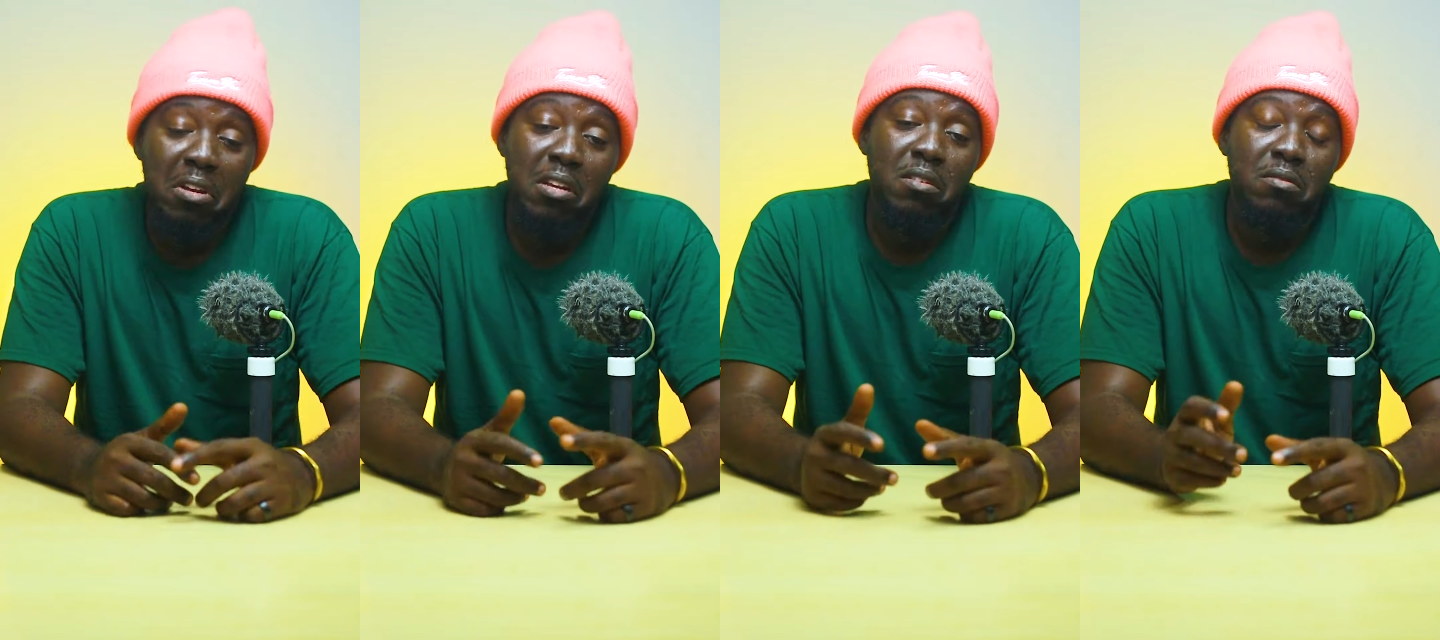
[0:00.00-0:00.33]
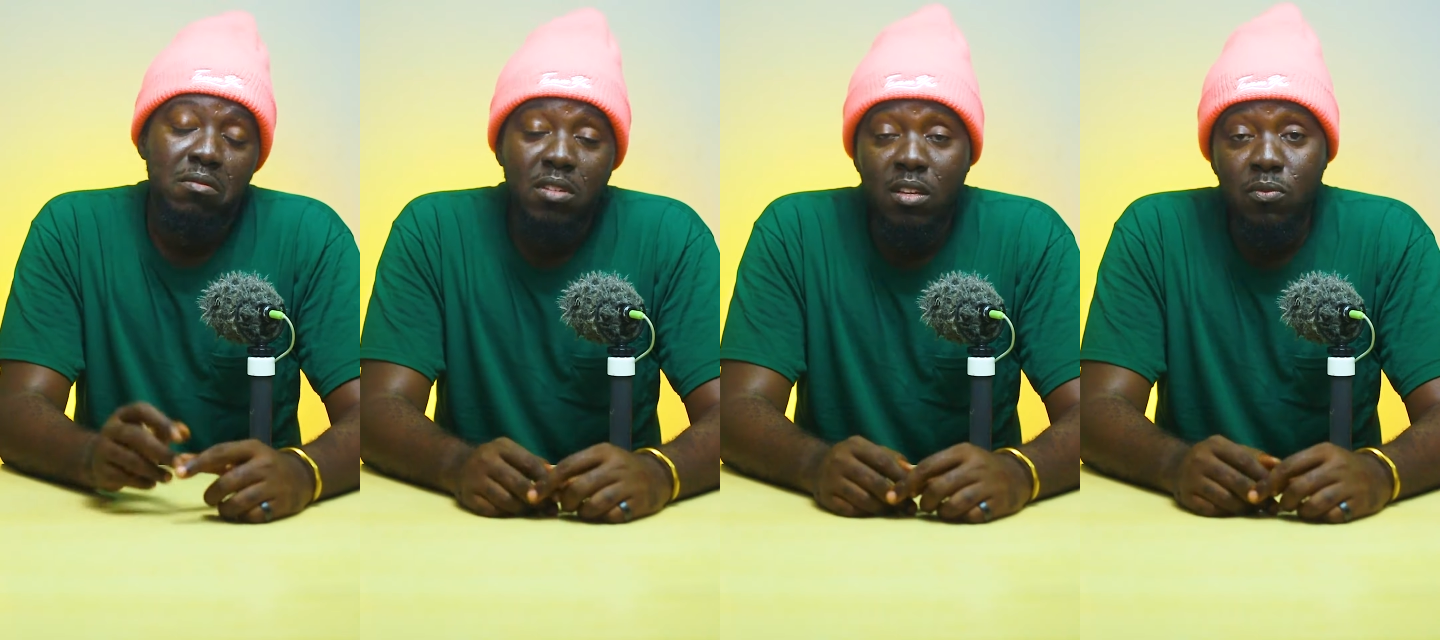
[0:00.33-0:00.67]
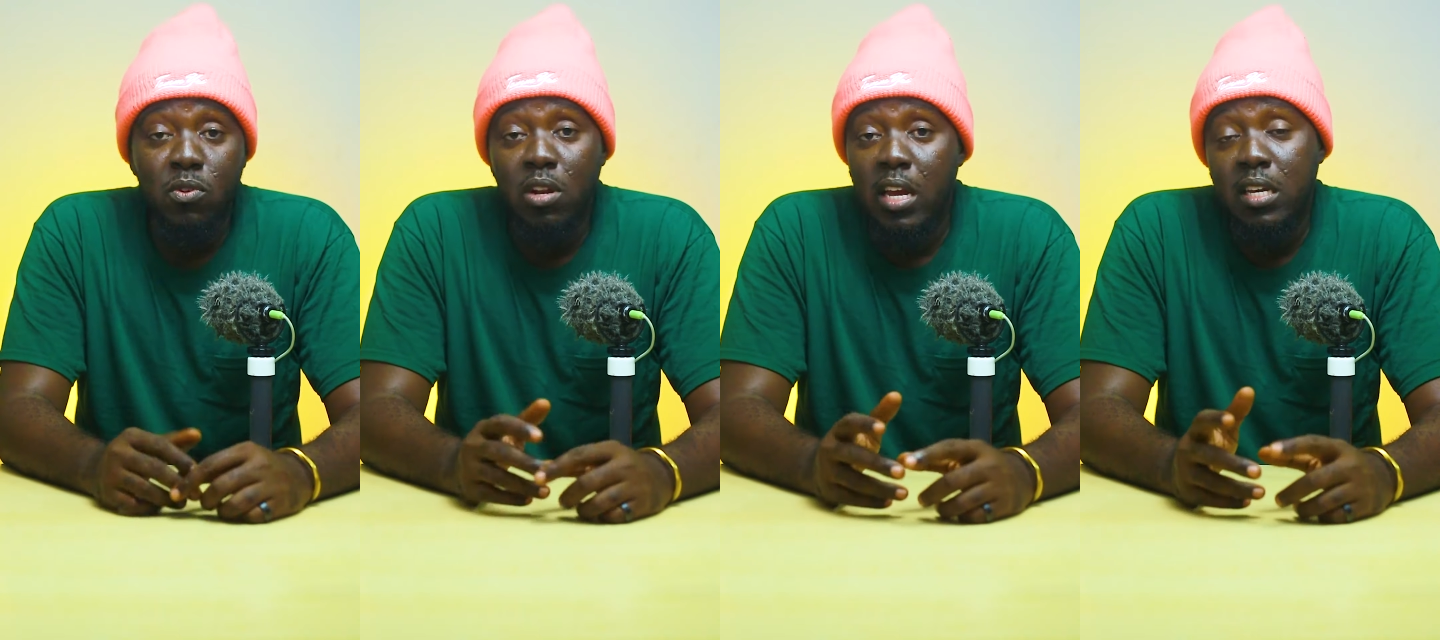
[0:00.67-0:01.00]
Hey,
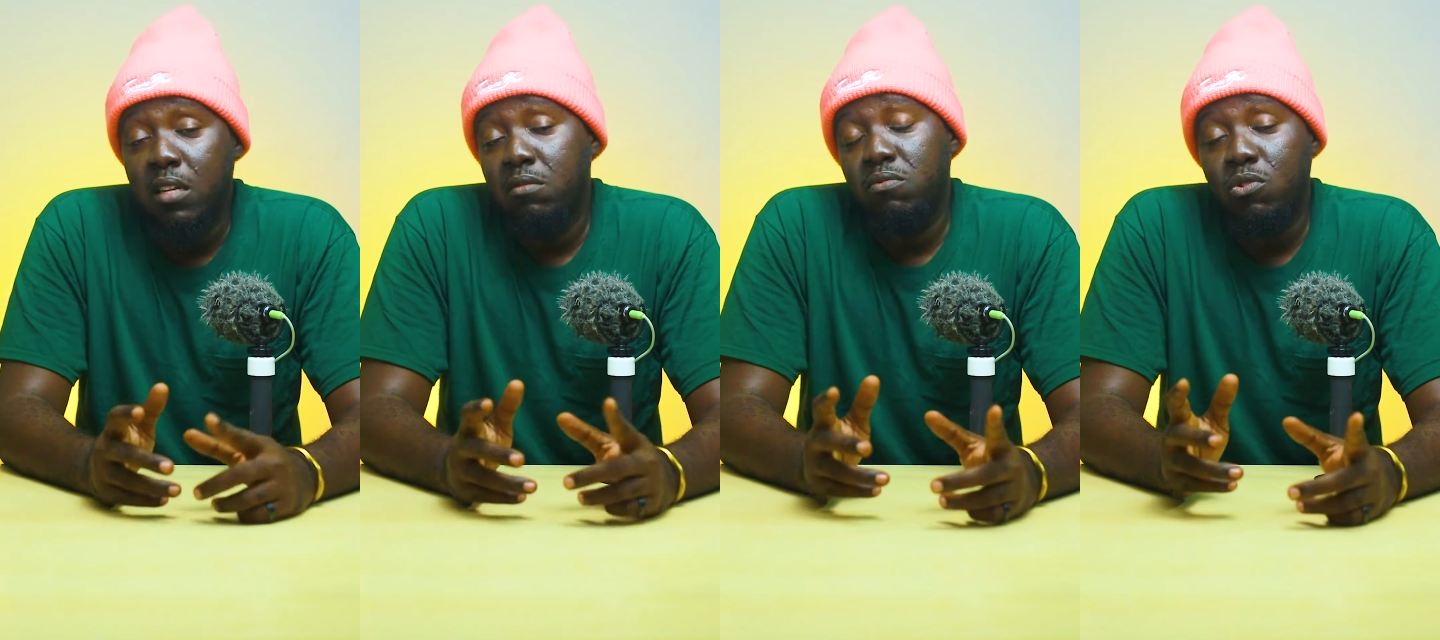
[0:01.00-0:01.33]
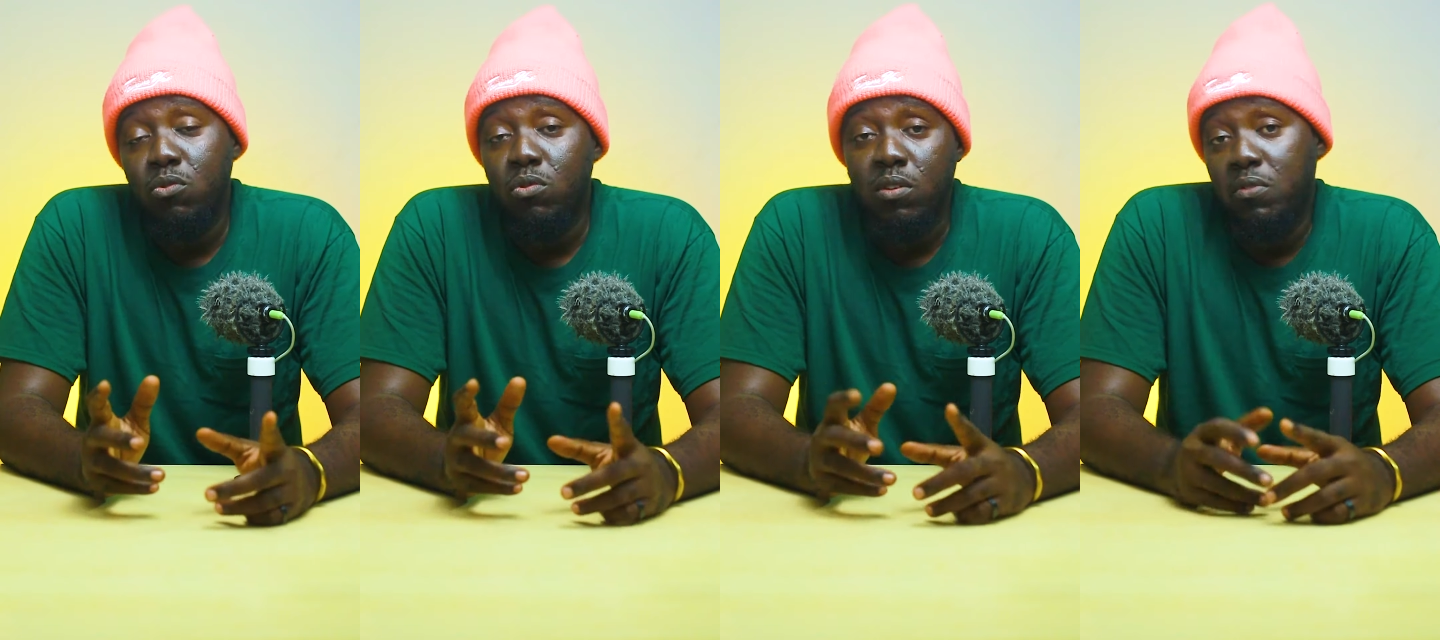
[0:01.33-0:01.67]
if you like it, cool.